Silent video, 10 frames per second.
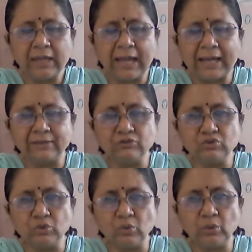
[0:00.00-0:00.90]
And
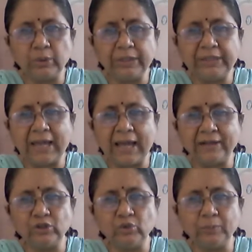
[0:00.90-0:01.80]
so he
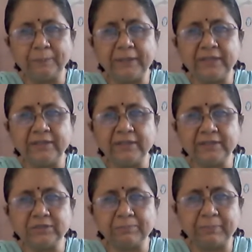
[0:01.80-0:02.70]
had to pay
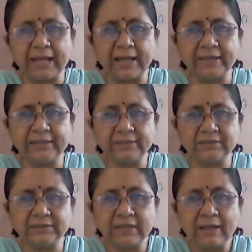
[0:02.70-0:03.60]
this
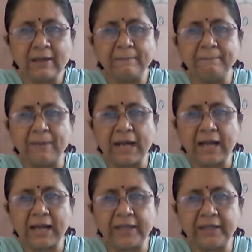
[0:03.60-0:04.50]
price
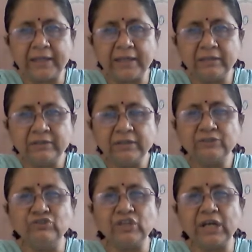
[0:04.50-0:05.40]
by
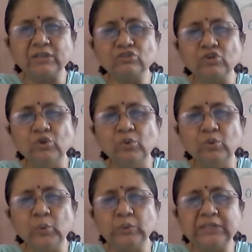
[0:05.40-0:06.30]
just
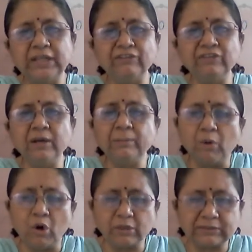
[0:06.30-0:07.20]
losing the
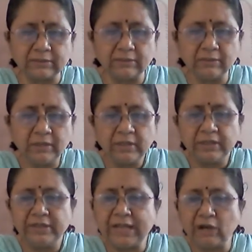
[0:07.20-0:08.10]
morsel.
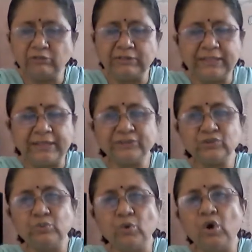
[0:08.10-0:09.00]
Now,
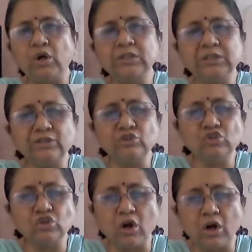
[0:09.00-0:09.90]
this was in
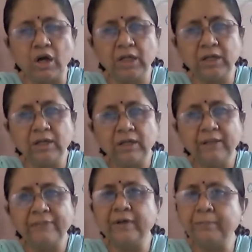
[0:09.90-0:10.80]
short
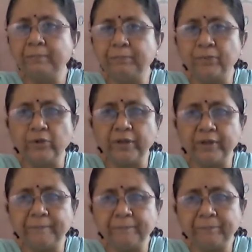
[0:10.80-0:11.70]
the
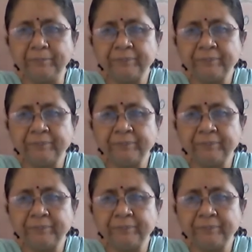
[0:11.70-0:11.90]
poem,